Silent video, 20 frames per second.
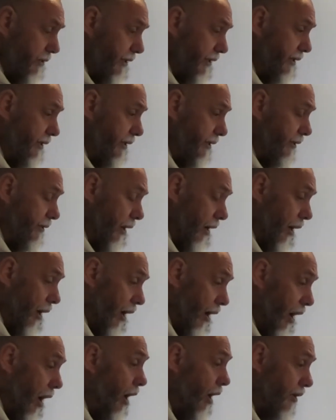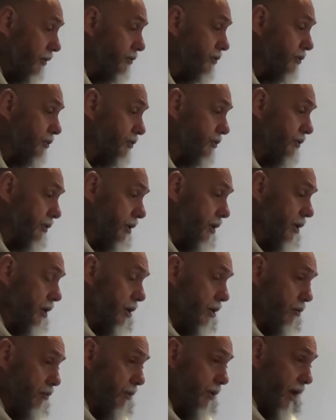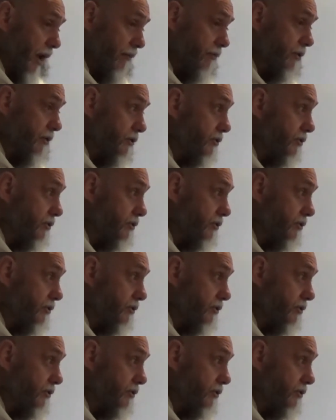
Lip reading: bleeding in our hearts. We have